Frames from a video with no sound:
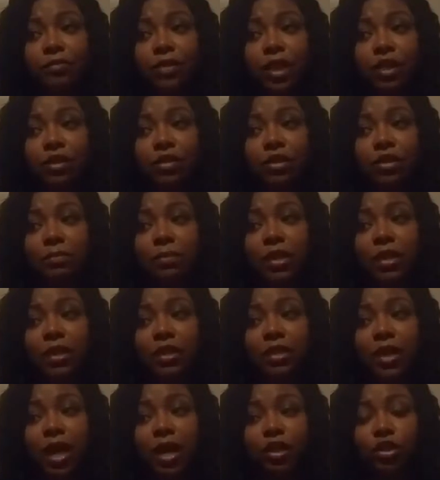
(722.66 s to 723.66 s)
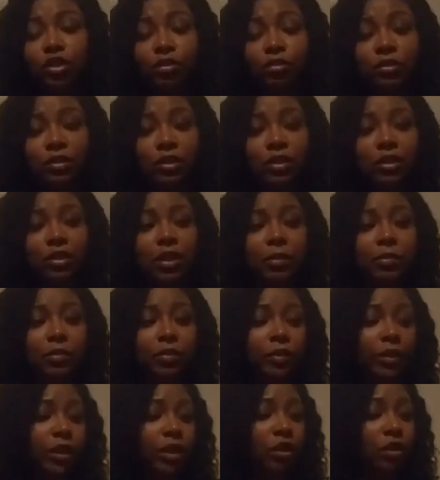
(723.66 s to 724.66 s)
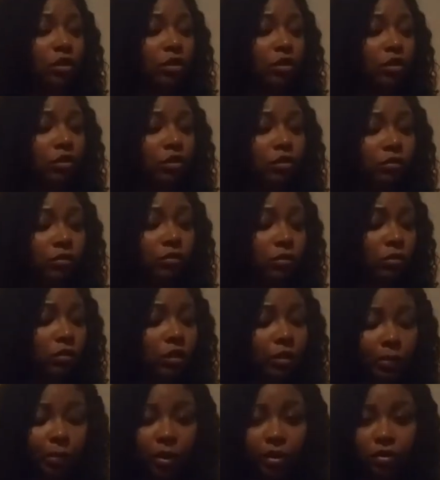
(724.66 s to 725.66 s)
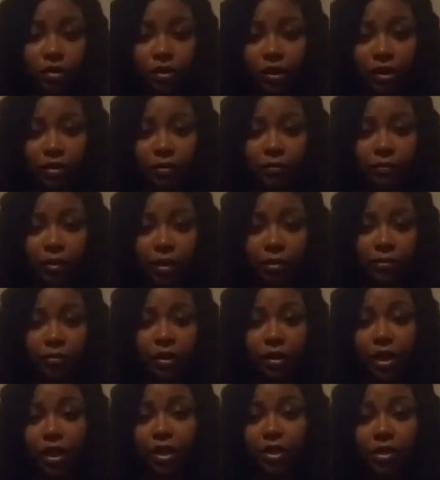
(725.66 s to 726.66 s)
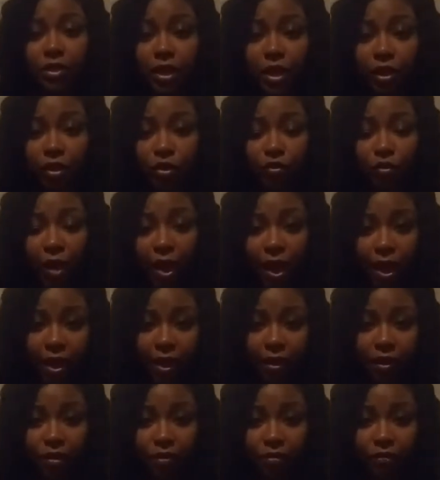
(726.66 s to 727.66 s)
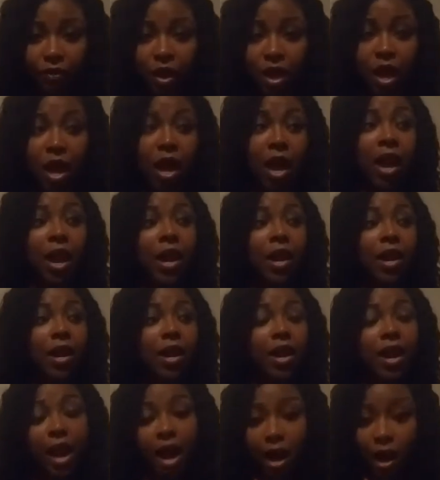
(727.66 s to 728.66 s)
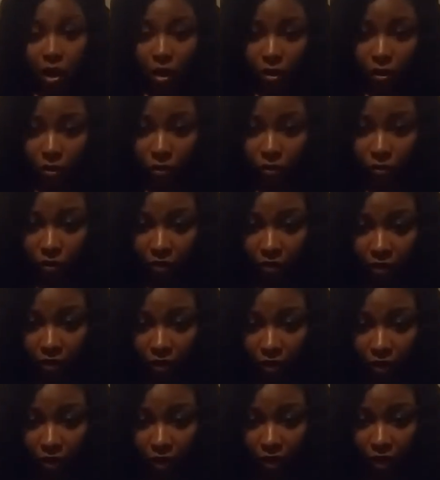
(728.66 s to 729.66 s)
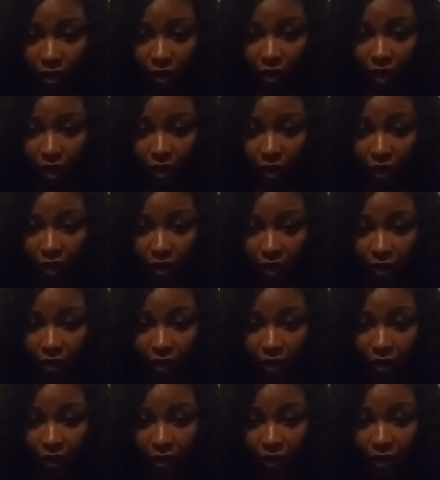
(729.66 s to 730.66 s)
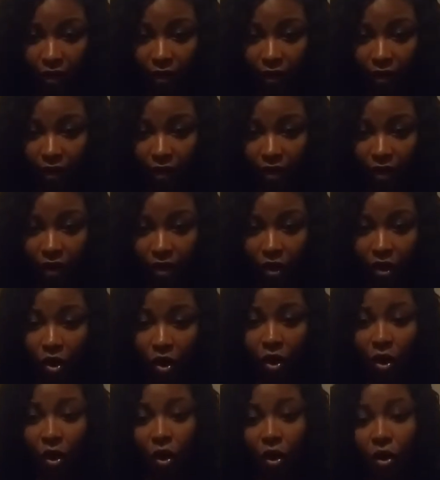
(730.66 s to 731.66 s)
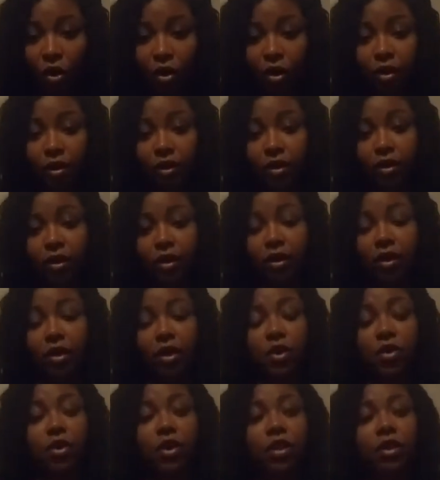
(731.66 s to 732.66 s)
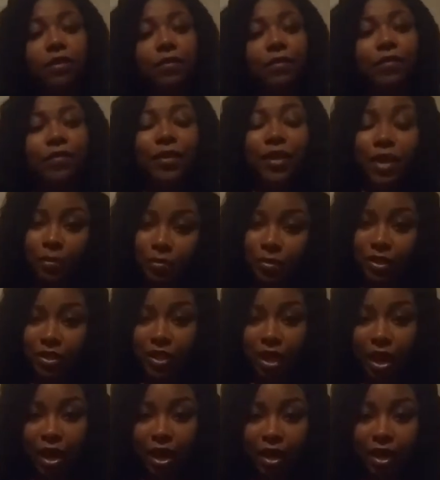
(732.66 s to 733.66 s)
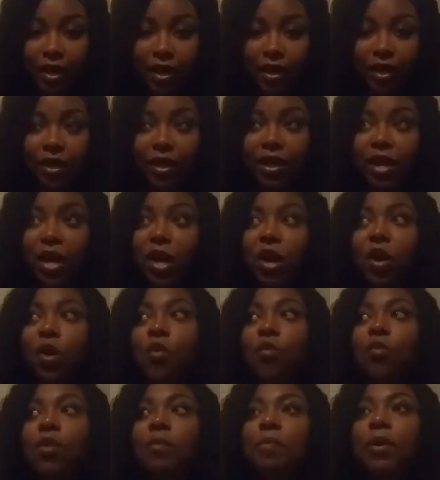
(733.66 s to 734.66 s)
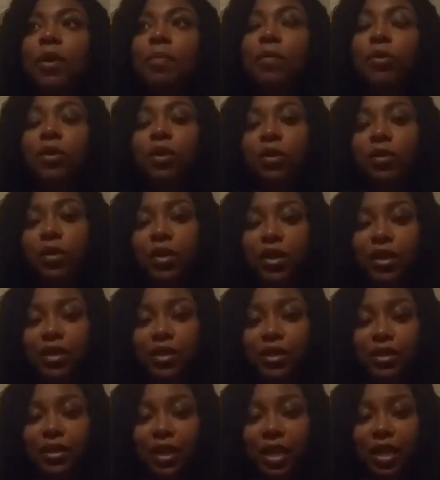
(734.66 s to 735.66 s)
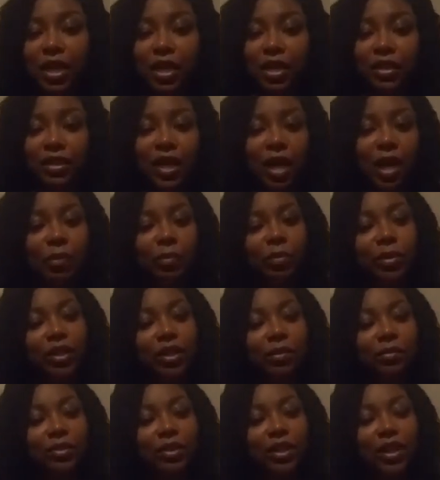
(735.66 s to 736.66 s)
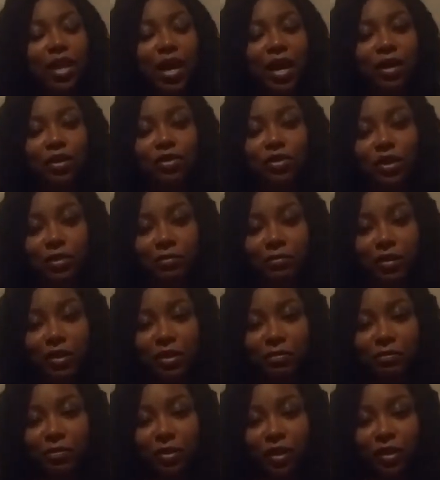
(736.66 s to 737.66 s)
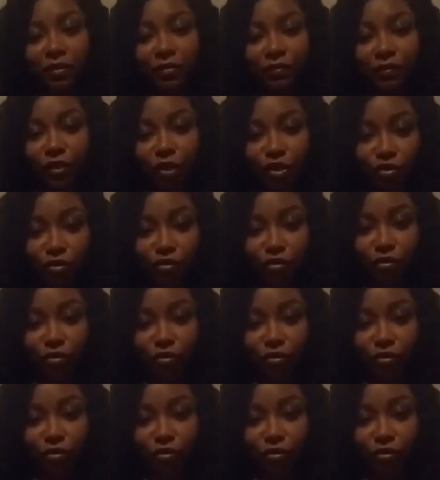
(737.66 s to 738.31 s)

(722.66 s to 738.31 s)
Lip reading: just means I choose to separate you, the person, from the things that you have. Now, on the flip side, what people don't understand is how prenups can actually be beneficial.